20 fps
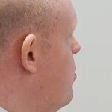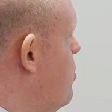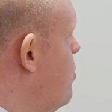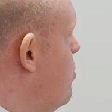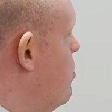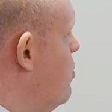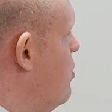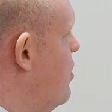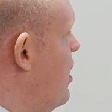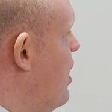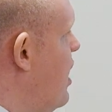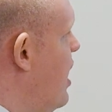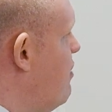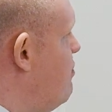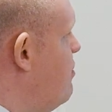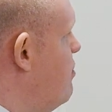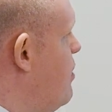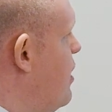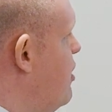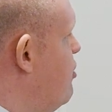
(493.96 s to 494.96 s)
or
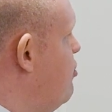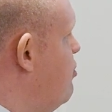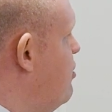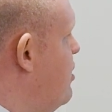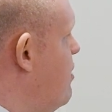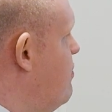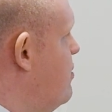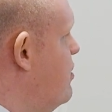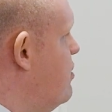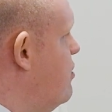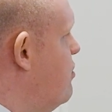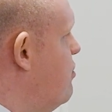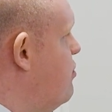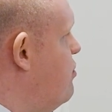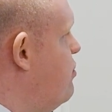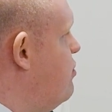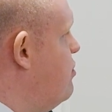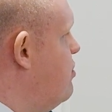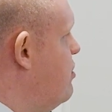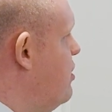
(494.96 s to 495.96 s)
affirmation
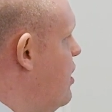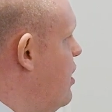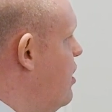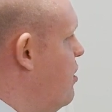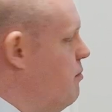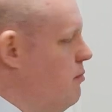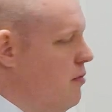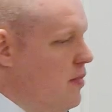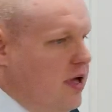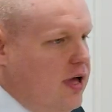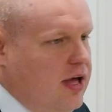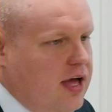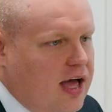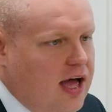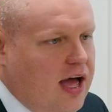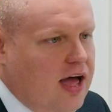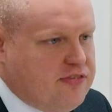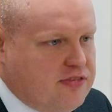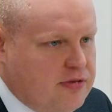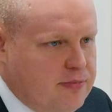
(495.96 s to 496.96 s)
evidence
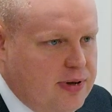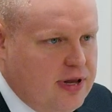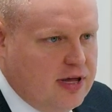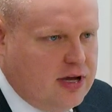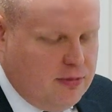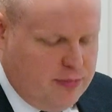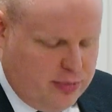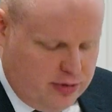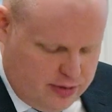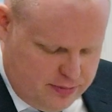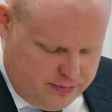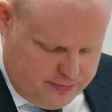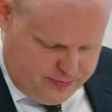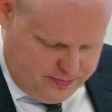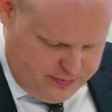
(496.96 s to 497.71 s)
as applicable.